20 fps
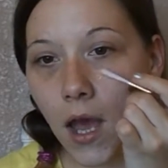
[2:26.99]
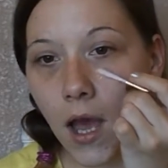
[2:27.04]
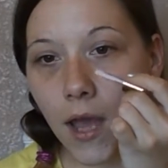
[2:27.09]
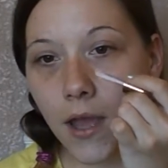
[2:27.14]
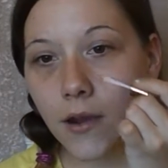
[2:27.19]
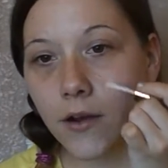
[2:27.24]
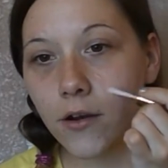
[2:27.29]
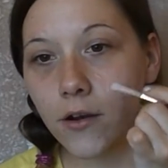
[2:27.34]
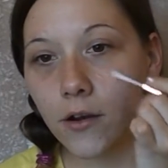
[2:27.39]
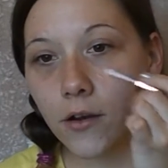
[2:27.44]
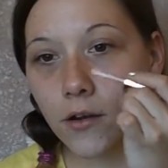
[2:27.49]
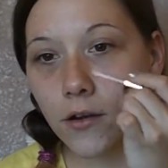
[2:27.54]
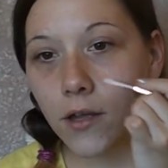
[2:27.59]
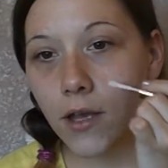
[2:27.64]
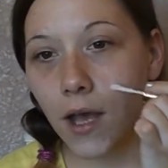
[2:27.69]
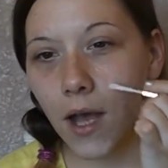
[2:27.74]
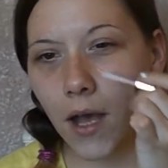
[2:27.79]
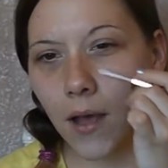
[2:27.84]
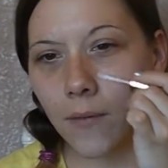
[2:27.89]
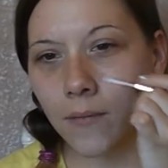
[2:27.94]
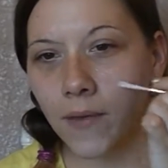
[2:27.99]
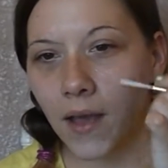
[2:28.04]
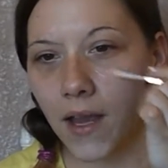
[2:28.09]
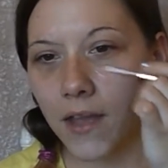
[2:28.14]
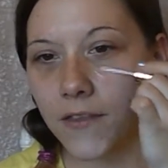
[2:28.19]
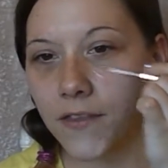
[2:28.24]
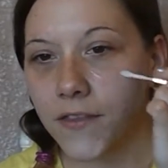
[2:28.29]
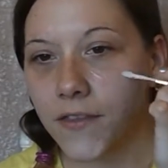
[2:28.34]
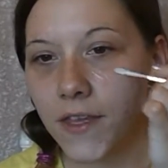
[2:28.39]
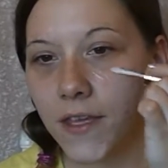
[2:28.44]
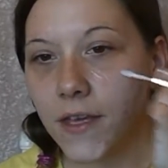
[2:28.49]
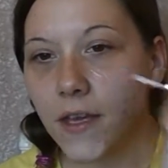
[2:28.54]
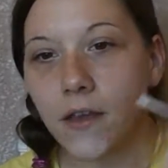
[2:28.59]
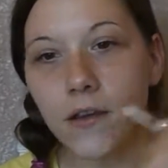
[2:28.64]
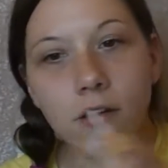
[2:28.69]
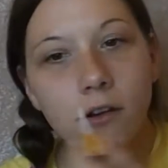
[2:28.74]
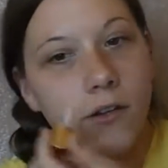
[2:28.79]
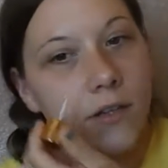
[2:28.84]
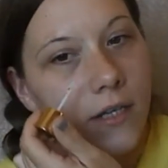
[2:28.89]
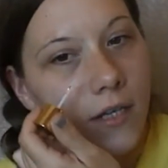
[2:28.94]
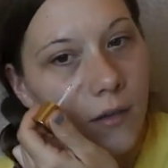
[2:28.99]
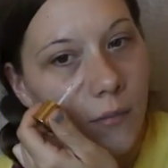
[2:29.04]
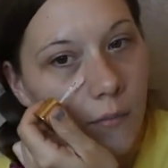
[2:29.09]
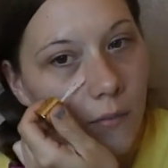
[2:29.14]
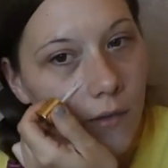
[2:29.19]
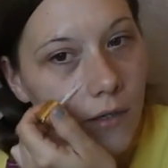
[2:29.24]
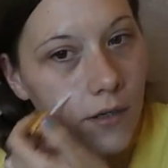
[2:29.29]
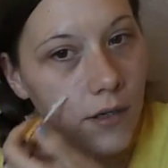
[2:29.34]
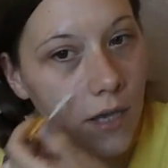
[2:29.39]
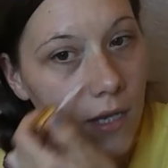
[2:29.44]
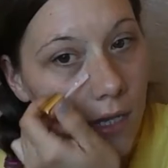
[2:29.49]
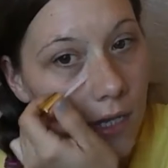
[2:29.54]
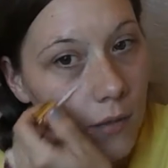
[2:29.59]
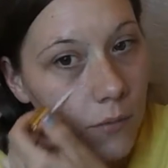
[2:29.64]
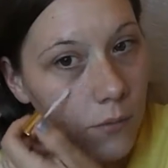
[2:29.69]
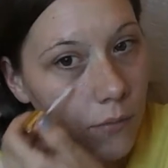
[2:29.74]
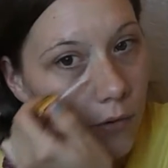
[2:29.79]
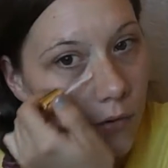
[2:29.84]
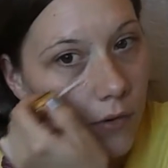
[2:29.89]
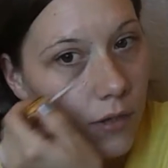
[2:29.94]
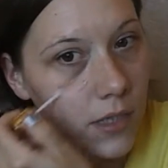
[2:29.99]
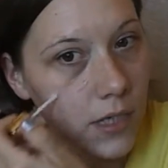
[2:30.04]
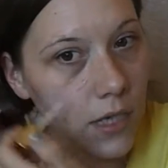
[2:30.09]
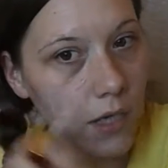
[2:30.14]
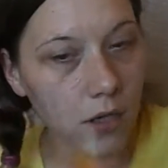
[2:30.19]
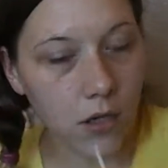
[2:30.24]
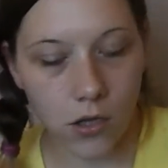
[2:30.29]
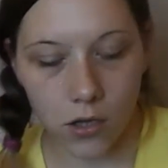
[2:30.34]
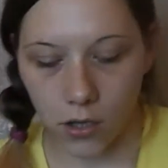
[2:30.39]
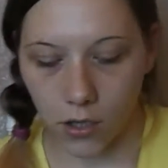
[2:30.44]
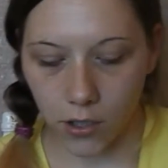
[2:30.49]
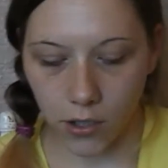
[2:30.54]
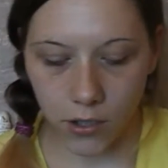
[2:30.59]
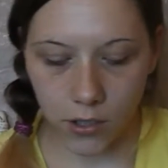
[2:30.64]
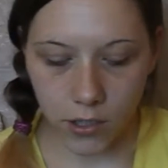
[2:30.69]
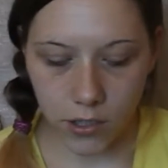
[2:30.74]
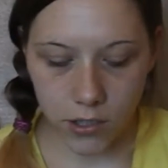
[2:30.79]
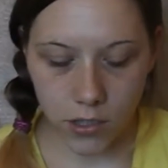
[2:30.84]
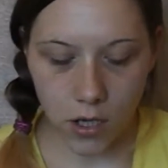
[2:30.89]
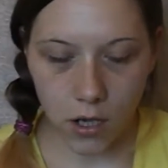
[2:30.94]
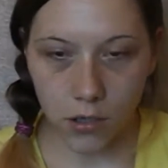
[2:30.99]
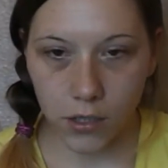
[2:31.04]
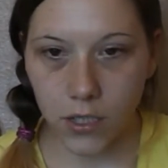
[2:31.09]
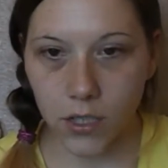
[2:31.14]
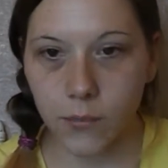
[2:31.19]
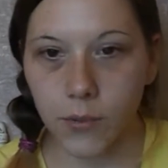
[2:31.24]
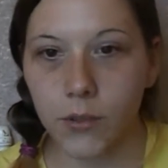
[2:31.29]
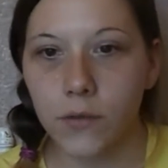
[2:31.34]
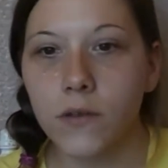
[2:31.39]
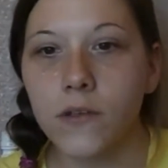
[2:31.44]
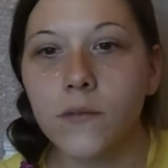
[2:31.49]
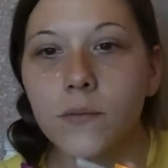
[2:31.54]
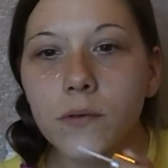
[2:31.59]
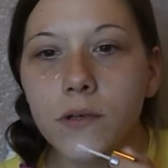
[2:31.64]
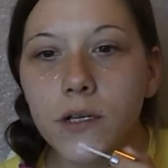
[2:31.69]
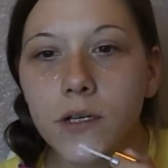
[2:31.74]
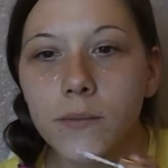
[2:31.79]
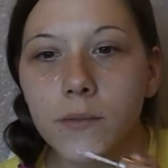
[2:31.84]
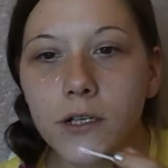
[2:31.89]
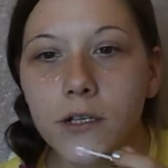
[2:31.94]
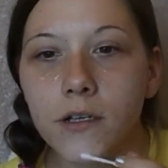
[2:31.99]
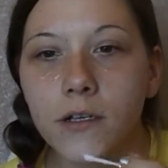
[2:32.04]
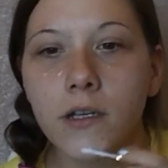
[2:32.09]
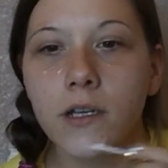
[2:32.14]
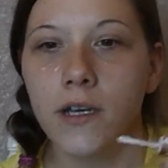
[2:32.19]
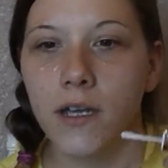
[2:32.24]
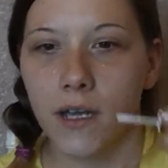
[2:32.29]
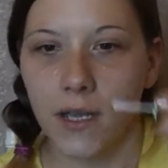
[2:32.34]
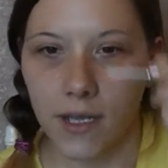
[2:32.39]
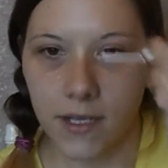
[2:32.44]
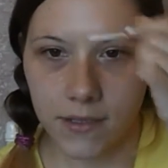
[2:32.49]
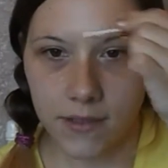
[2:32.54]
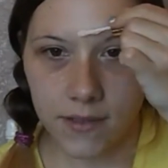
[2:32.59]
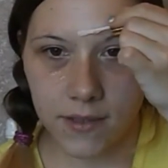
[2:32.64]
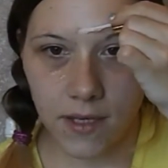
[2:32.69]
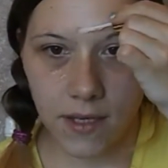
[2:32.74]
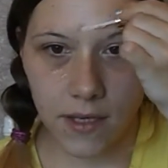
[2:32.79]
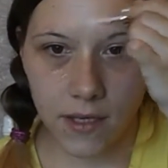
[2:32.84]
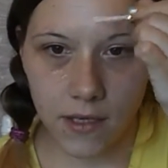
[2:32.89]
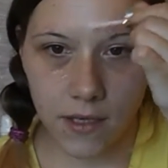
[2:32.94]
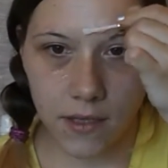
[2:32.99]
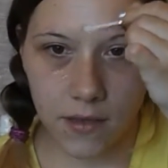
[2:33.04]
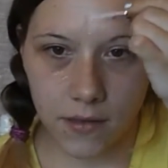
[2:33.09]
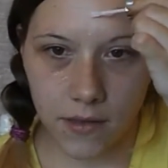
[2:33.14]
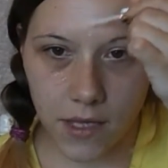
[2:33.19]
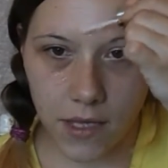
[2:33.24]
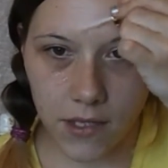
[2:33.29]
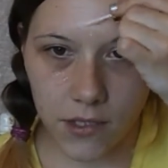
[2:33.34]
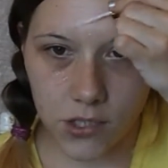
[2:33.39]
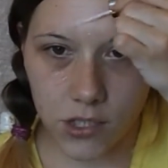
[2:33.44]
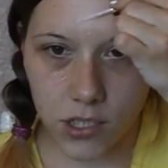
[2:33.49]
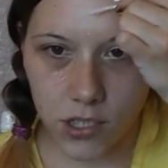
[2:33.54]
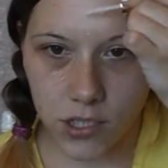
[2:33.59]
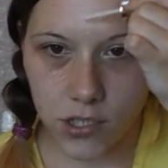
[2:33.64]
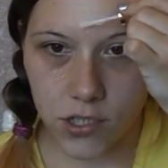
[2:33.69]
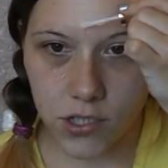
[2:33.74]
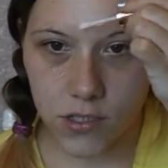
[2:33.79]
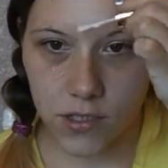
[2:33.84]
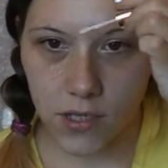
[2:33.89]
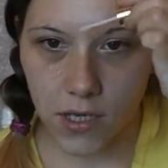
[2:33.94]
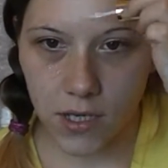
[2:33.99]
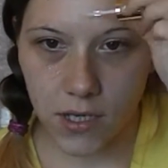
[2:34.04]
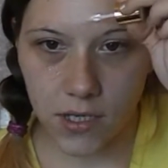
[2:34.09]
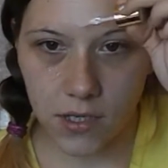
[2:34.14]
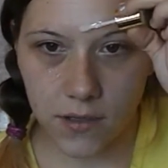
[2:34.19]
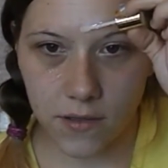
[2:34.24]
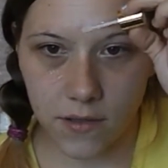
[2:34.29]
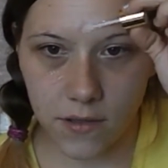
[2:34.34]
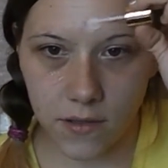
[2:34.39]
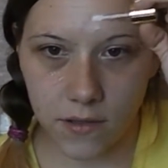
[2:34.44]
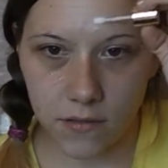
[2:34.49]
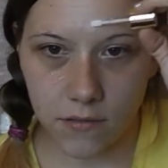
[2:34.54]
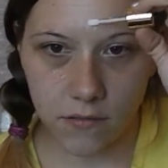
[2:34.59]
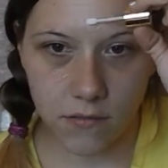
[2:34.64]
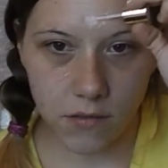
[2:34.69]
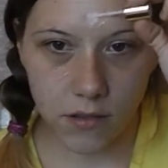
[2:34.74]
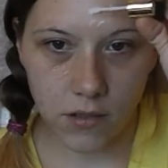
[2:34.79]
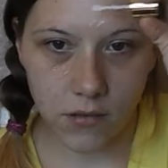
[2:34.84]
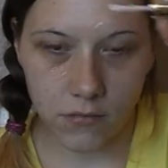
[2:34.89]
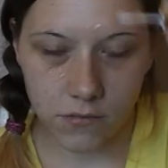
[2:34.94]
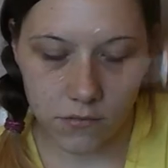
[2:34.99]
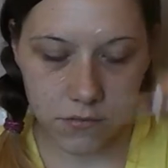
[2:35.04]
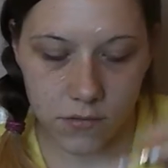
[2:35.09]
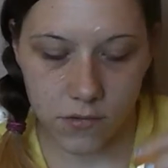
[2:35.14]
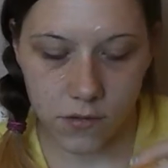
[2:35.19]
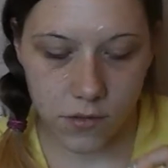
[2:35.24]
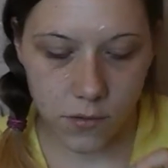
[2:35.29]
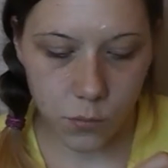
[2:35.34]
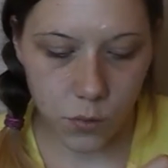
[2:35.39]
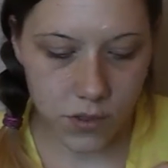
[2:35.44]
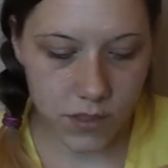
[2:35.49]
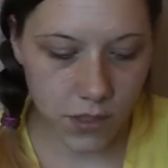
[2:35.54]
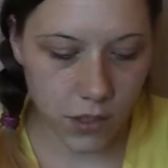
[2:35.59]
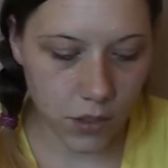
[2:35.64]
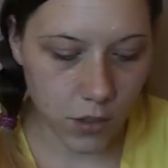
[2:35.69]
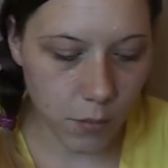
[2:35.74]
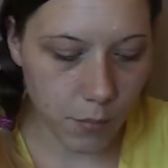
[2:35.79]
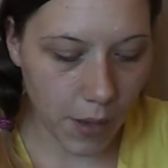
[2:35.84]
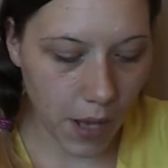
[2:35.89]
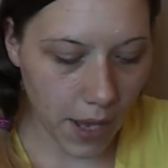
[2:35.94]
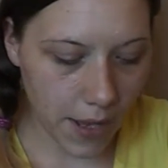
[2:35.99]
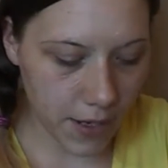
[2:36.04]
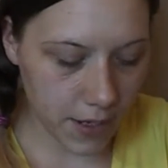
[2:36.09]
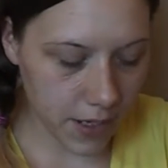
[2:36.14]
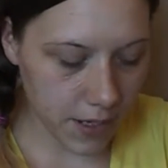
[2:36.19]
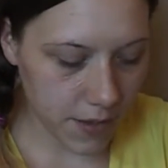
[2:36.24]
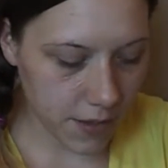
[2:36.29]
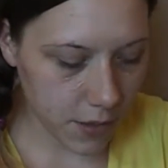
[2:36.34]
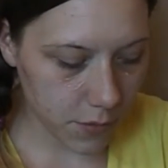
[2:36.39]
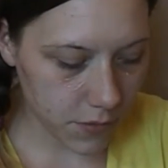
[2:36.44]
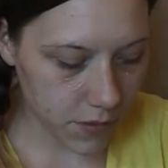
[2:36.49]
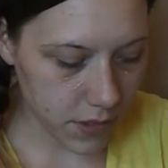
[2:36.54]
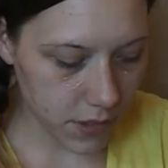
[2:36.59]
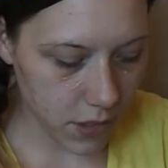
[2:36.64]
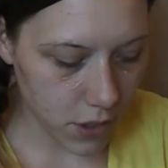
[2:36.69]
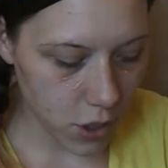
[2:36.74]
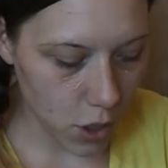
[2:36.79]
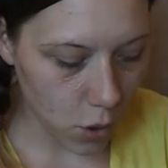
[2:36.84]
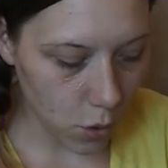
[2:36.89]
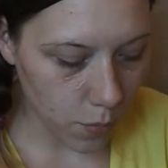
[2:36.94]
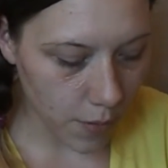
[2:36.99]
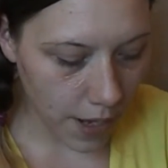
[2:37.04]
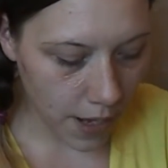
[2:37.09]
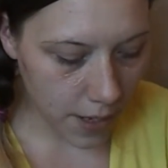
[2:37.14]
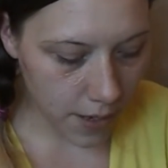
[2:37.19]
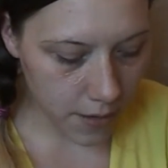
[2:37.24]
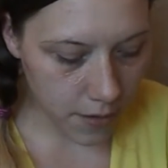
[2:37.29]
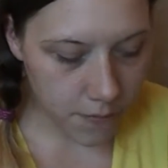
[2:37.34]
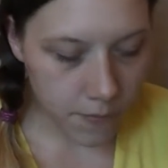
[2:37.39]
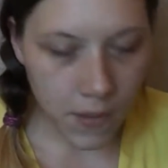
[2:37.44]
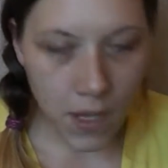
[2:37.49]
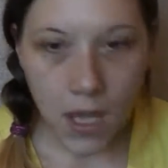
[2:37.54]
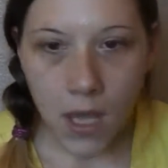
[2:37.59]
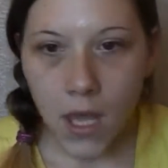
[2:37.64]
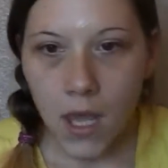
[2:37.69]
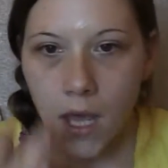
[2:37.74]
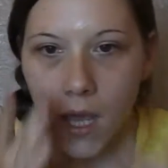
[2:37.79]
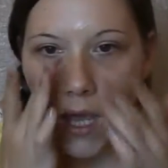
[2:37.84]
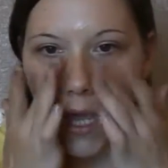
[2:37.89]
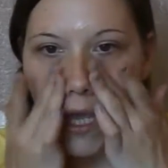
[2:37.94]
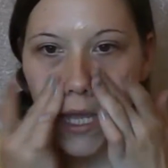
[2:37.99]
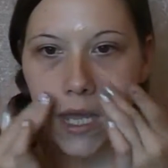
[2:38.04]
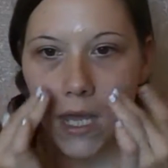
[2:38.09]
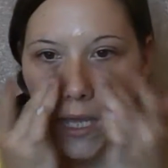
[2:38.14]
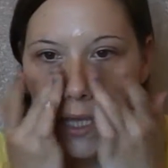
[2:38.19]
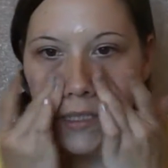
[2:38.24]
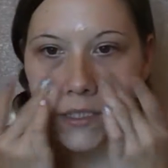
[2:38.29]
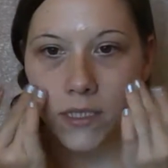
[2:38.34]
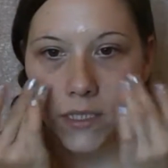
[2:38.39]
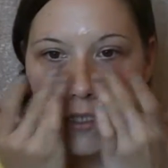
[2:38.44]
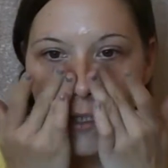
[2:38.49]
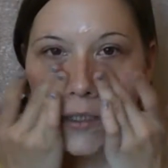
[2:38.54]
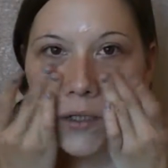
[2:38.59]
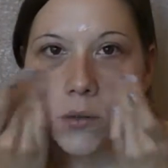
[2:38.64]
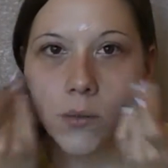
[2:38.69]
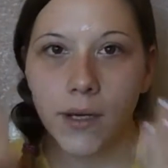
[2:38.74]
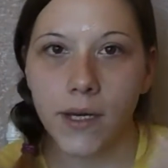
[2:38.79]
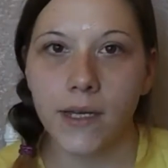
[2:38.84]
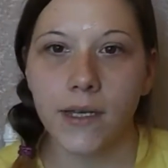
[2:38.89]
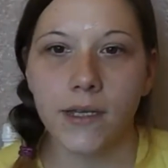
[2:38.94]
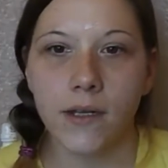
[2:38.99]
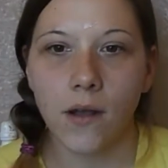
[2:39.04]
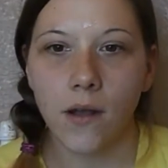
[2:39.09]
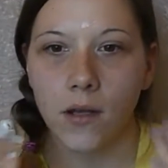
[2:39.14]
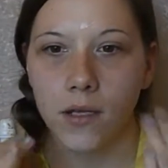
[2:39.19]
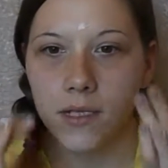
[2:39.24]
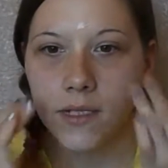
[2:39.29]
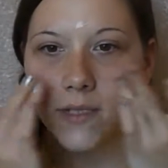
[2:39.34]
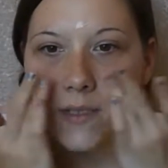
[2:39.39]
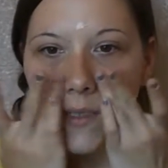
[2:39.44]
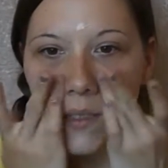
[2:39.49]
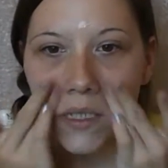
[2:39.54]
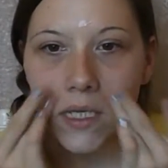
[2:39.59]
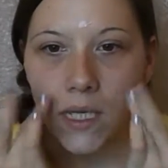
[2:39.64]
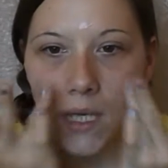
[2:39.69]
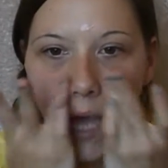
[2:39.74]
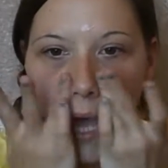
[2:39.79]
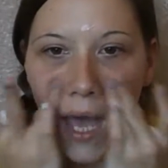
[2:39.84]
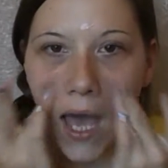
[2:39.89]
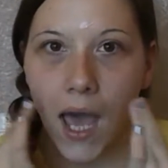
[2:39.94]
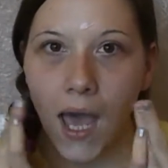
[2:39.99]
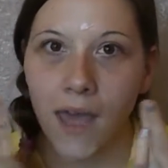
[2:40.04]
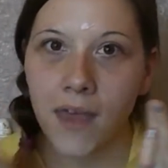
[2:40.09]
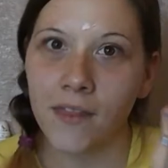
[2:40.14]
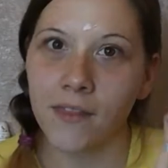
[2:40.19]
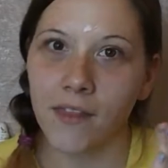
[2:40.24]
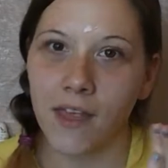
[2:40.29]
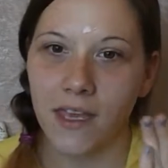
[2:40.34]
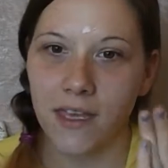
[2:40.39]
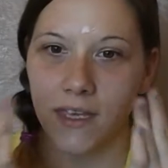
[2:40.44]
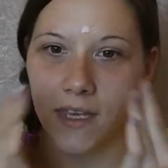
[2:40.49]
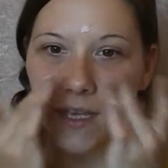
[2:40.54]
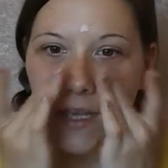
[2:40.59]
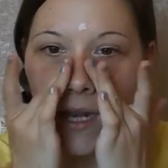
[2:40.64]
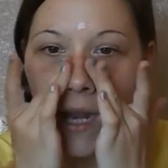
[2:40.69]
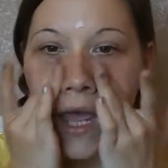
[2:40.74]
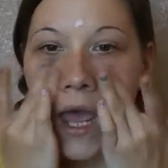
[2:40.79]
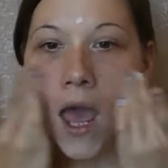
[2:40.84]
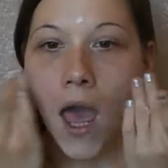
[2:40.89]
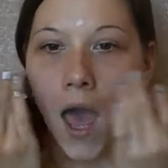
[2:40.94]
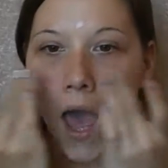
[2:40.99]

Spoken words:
I heard, I think I heard Kimberly Clark talking about this primer and saying that she just like didn't, wasn't going to buy it. I think it was in a no buy, and you know what, honestly, I like it.